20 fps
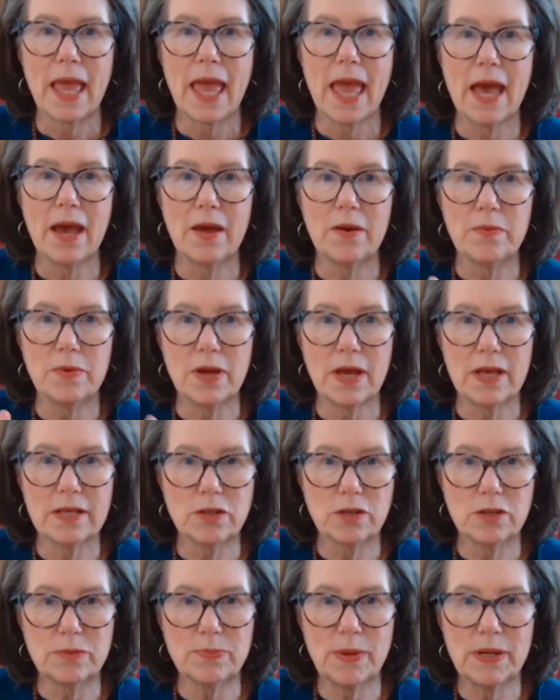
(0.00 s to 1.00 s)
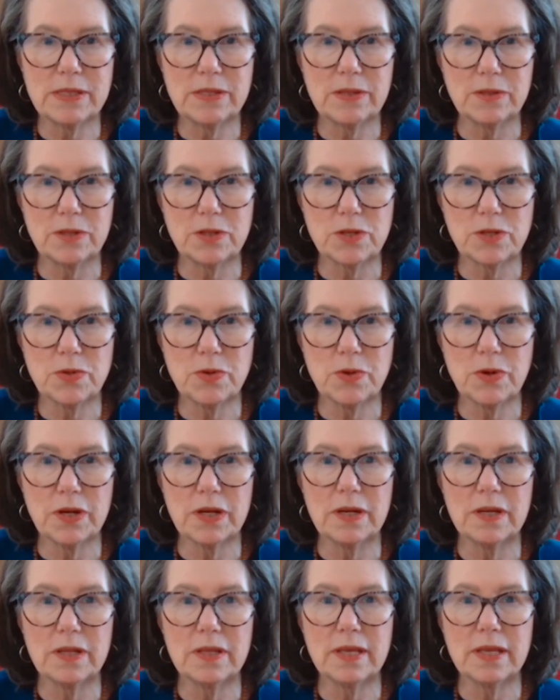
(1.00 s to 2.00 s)
And as those muscles
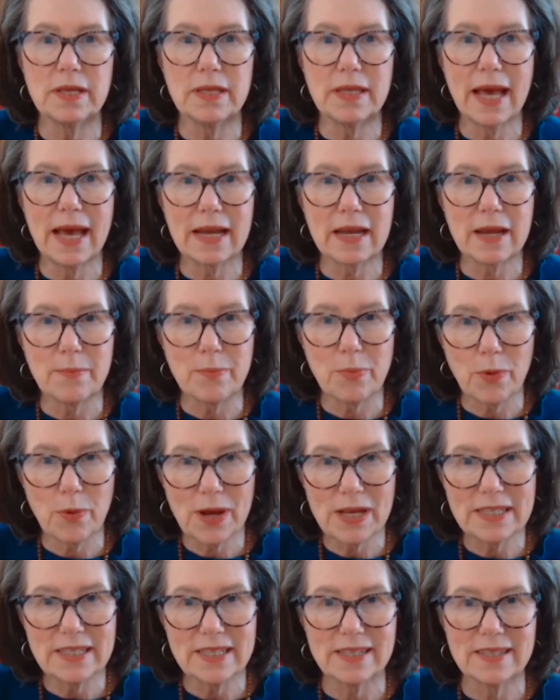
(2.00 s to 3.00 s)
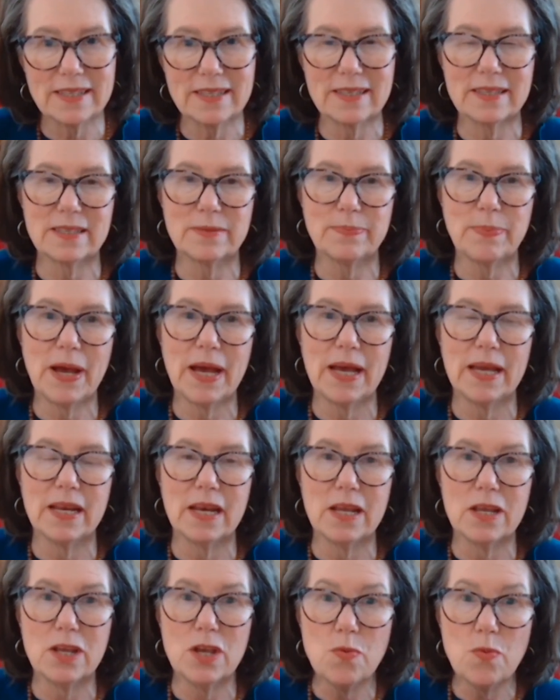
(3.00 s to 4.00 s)
shorten, then that compresses the
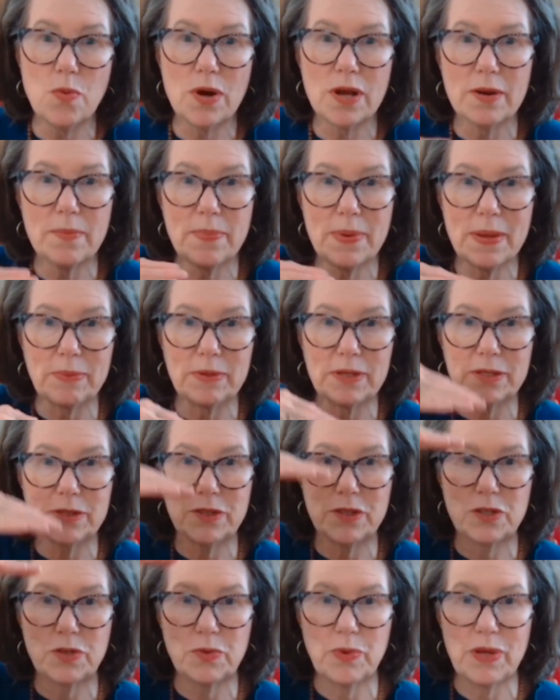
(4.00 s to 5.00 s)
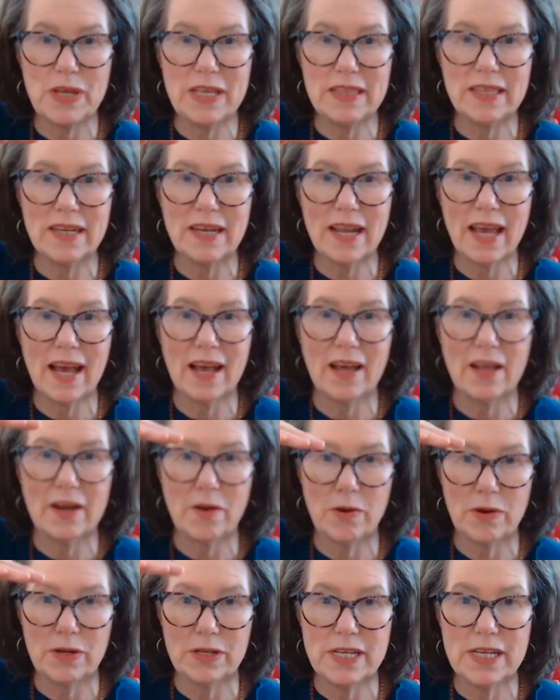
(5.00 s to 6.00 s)
spine. You want to be able to strengthen out
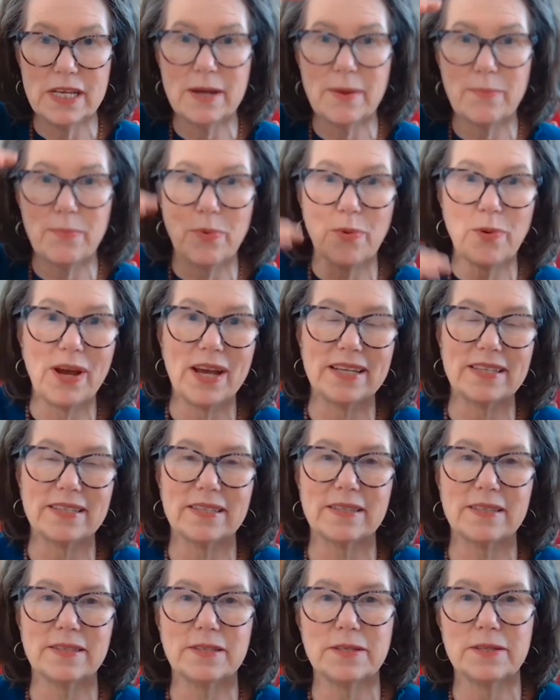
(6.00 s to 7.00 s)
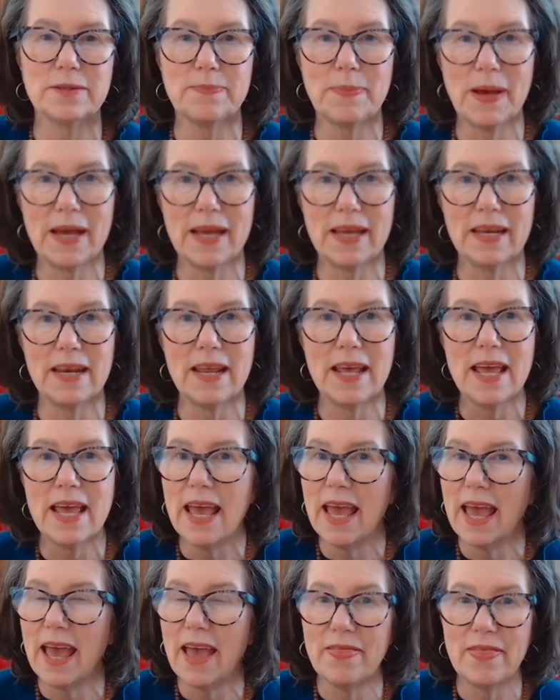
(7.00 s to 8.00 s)
or decompress the spine.
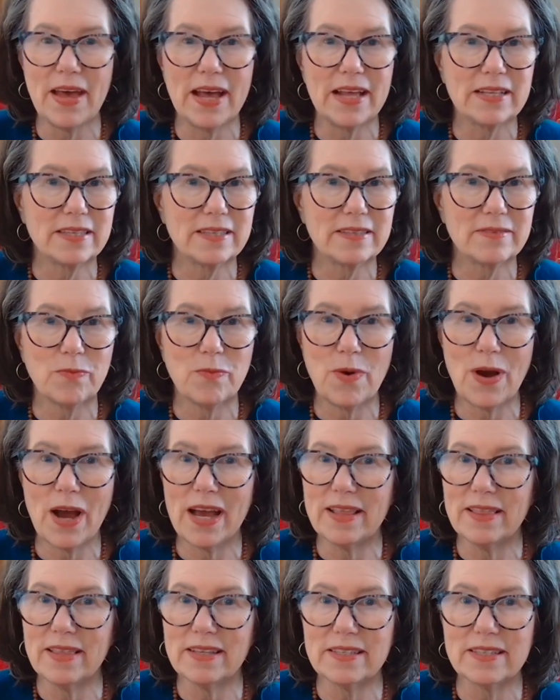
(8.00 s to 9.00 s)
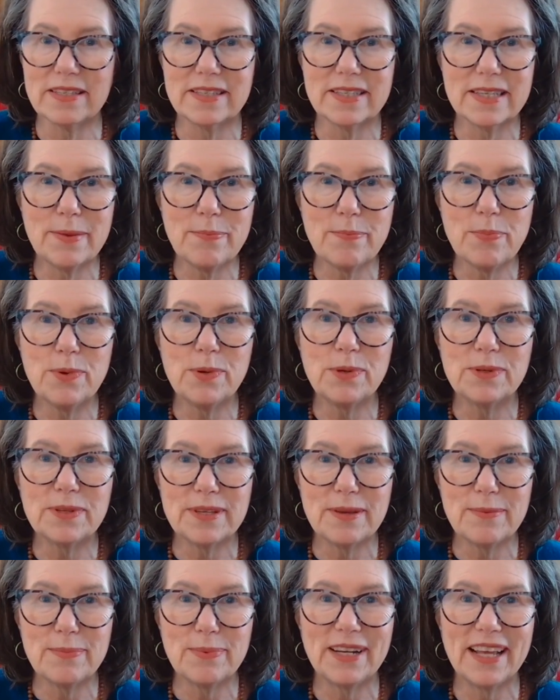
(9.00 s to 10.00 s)
And that's why this simple
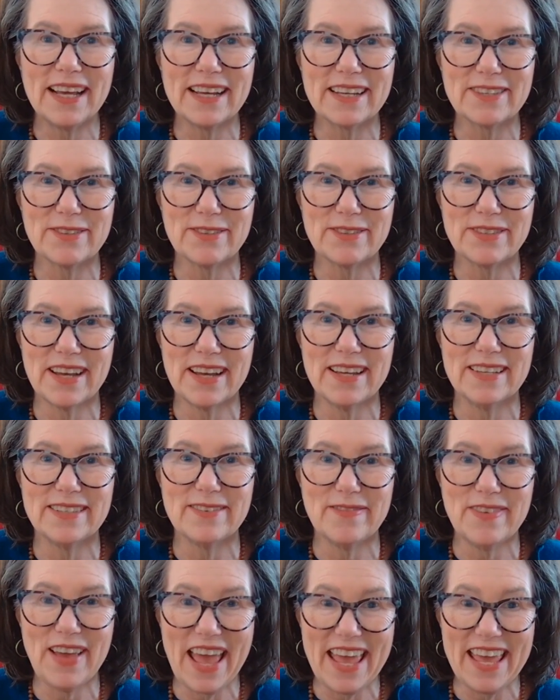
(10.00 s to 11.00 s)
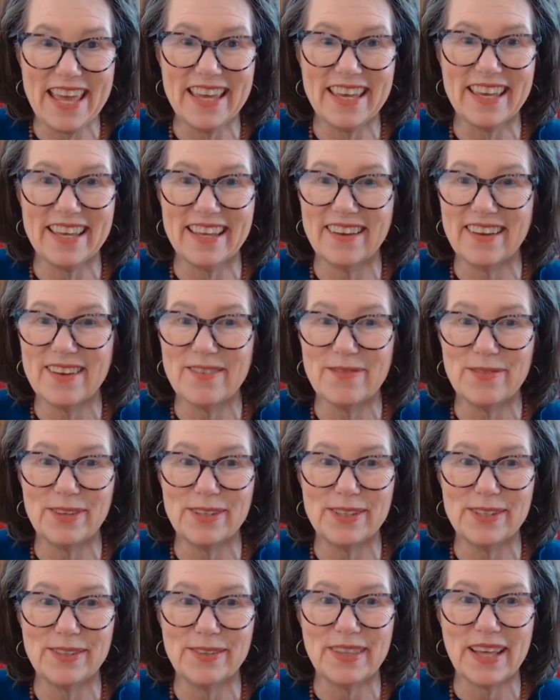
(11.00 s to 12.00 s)
exercise of hanging will
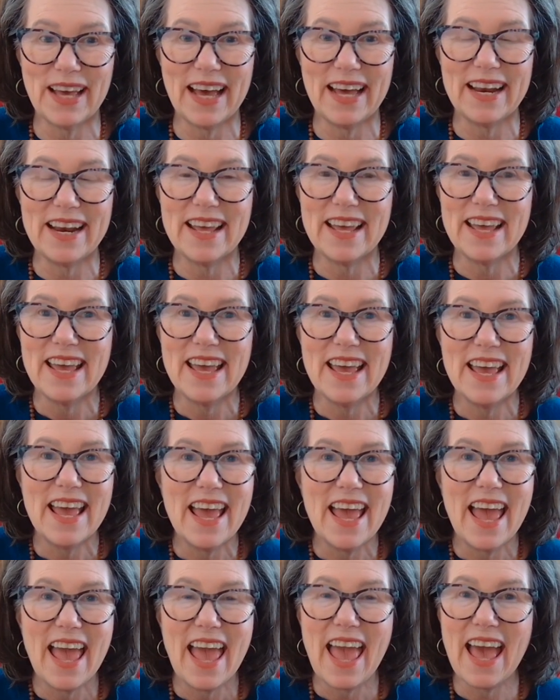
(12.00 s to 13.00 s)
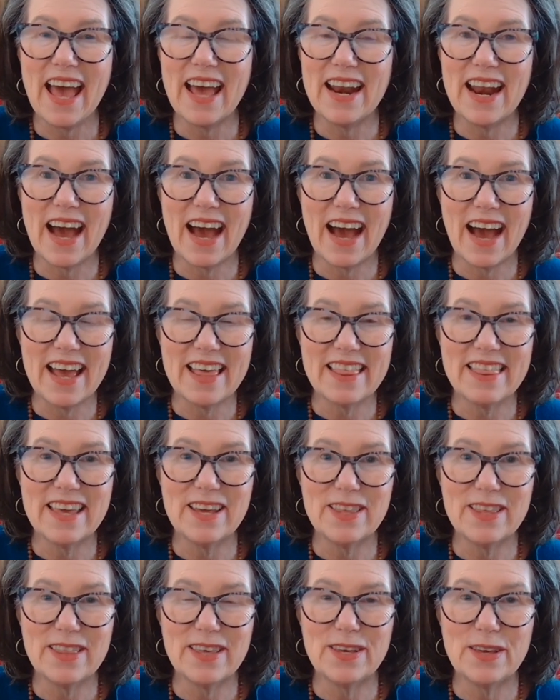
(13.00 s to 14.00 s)
do that. And I
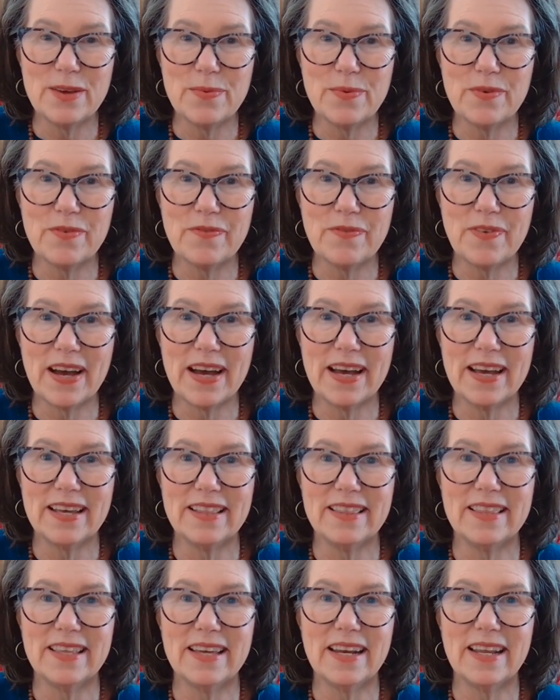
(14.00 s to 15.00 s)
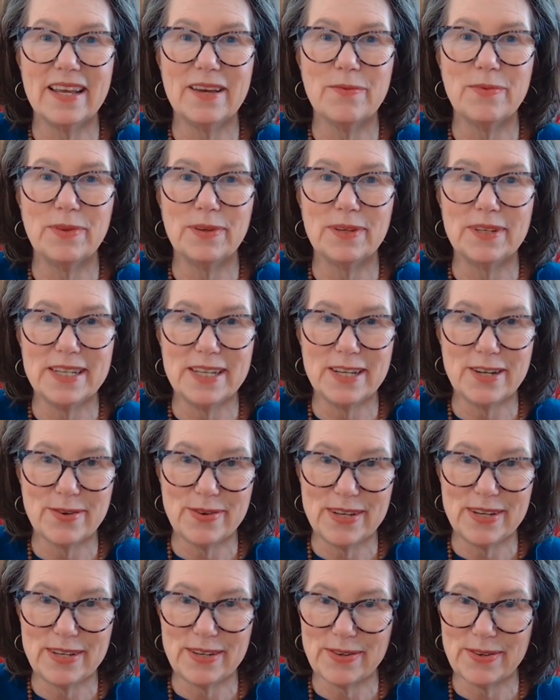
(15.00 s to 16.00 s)
think that you will find that it will
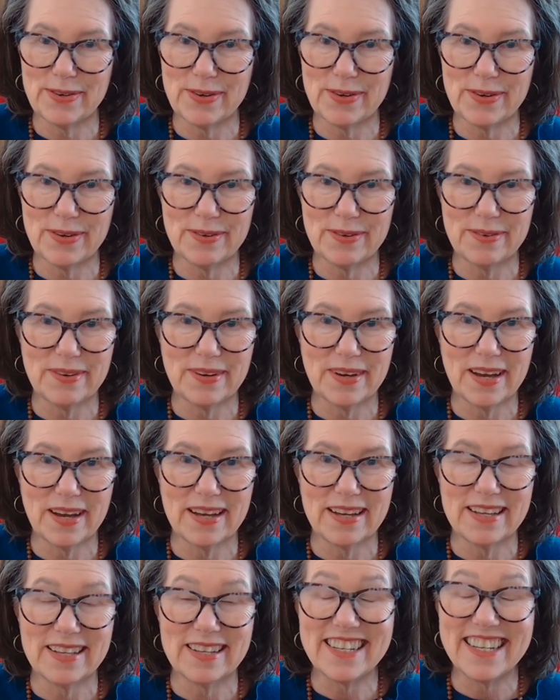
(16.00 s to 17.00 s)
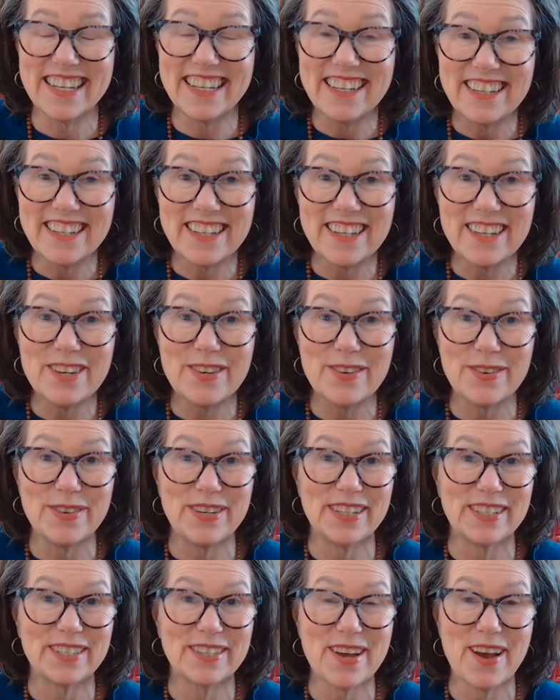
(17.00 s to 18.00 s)
decrease your tension, your
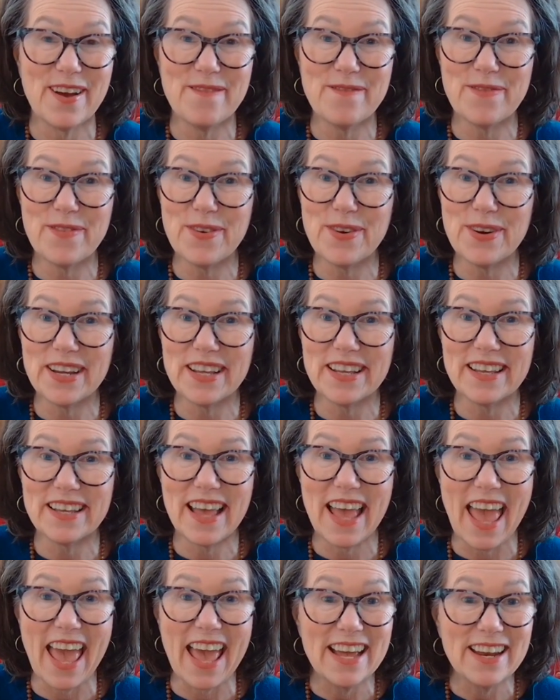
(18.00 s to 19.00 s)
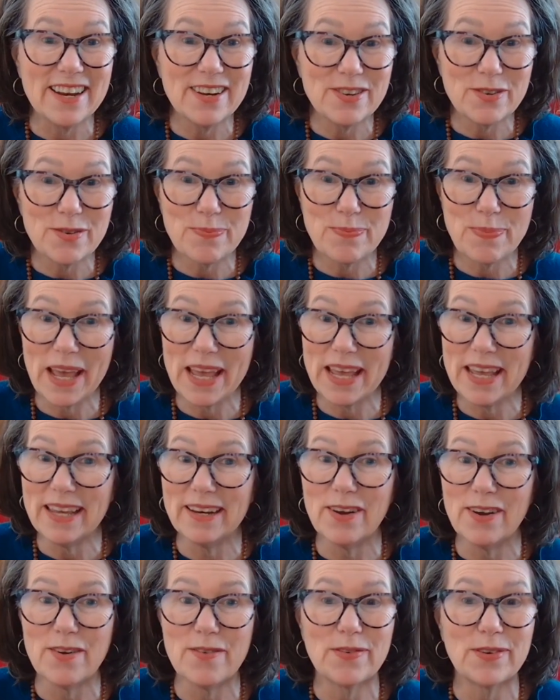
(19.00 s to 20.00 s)
discomfort, and your
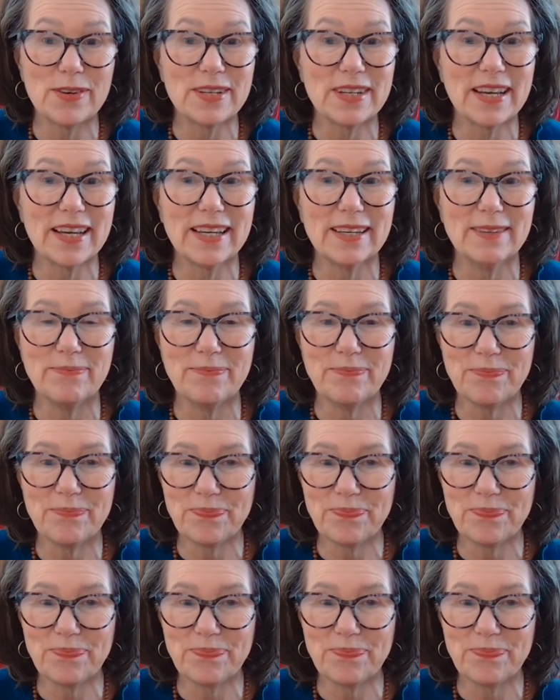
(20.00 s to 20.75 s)
pain over time.